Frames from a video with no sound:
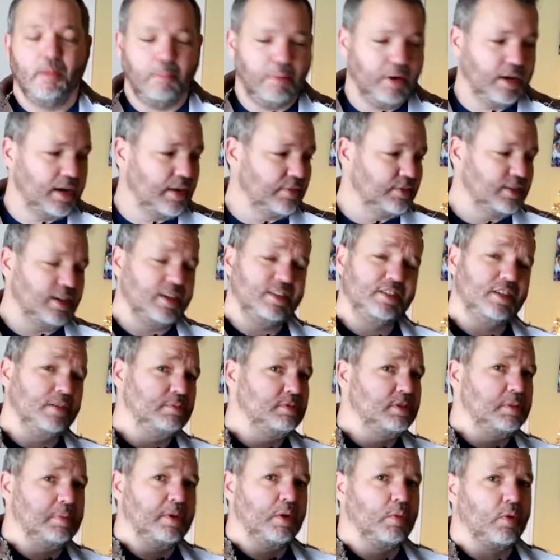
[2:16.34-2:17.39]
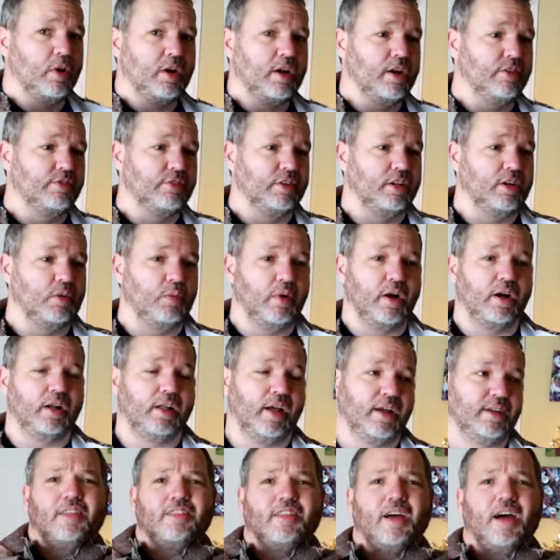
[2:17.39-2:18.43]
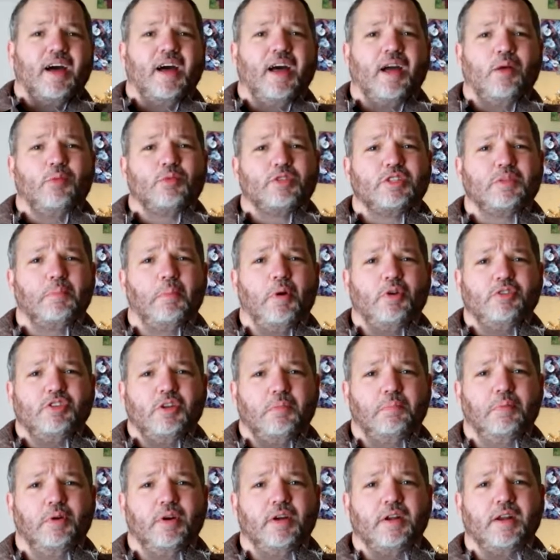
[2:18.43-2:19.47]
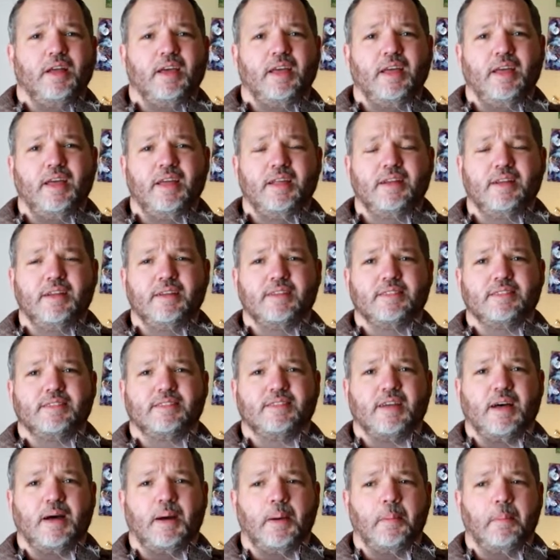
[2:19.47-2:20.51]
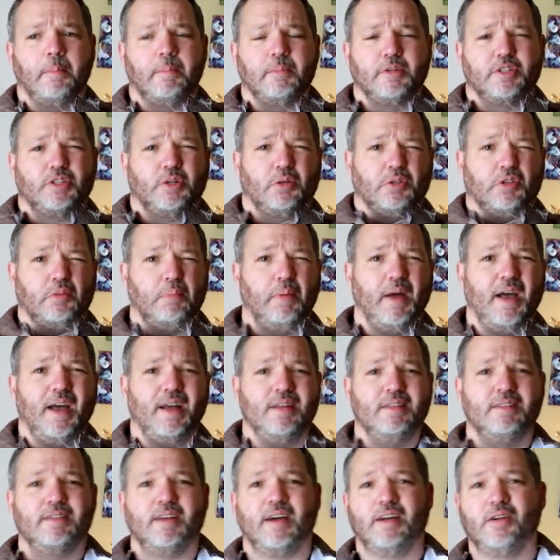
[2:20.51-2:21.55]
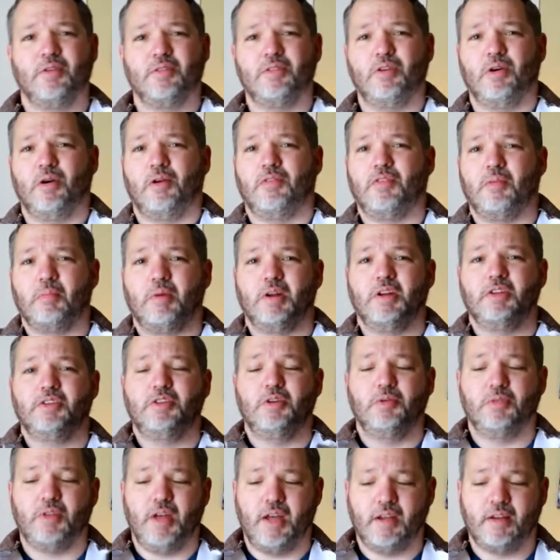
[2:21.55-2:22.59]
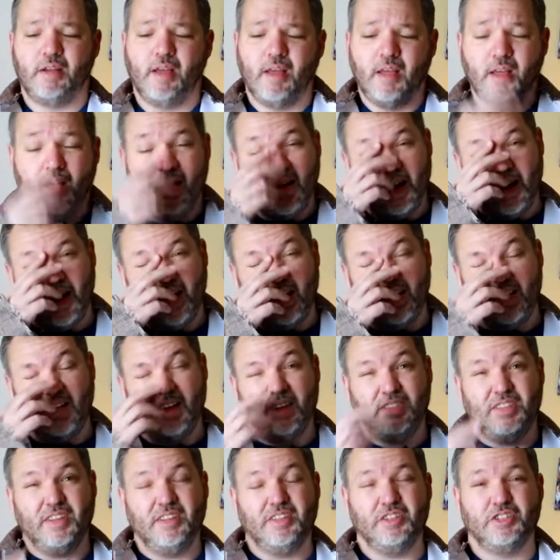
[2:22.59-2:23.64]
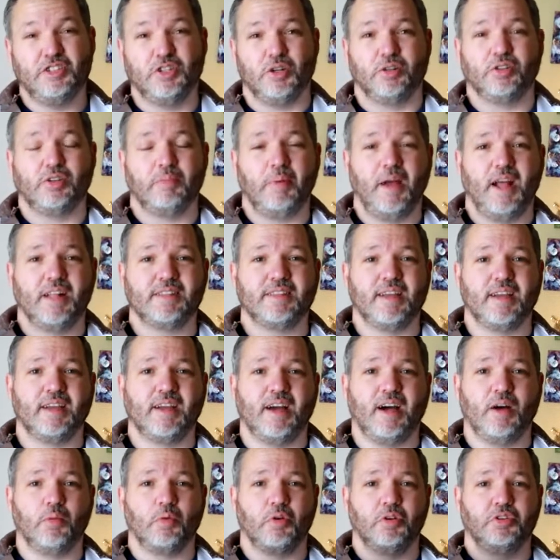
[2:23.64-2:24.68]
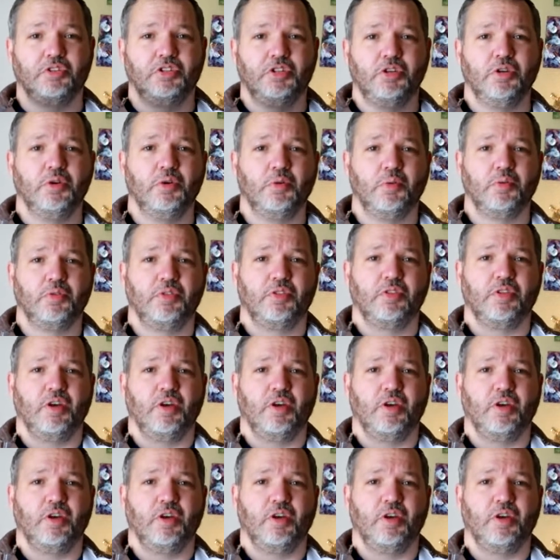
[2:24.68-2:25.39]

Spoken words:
But everything seems to be working really well. I was supposed to put in some shoulder pads. I don't know if I'm going to do that. I think the shoulder pads I got were too